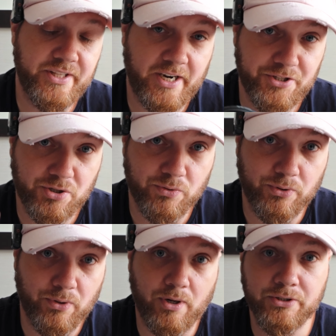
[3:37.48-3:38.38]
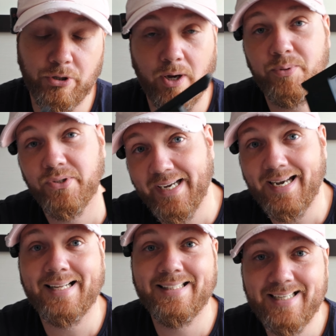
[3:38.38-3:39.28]
that I screw on top to get
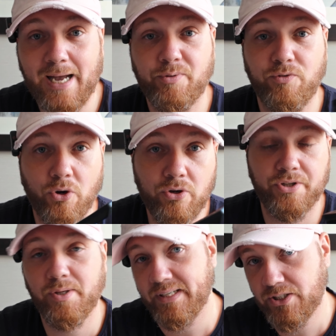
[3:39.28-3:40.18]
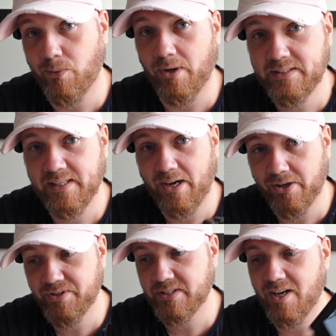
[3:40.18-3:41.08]
like the type of look or the best quality out
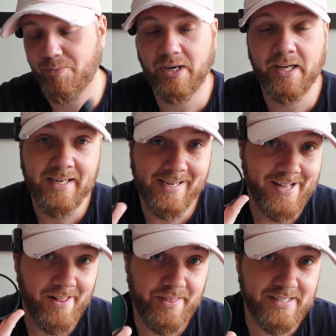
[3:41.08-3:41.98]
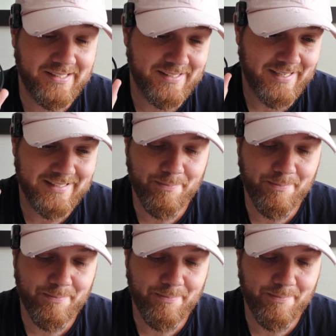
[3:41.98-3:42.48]
of this camera. This is